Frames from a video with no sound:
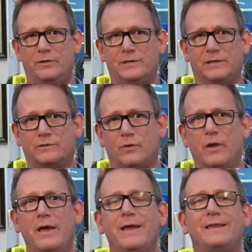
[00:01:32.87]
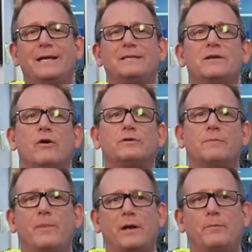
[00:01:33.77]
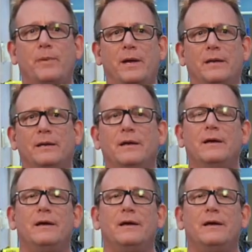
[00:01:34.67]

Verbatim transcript: utensil, that denotes a better pen.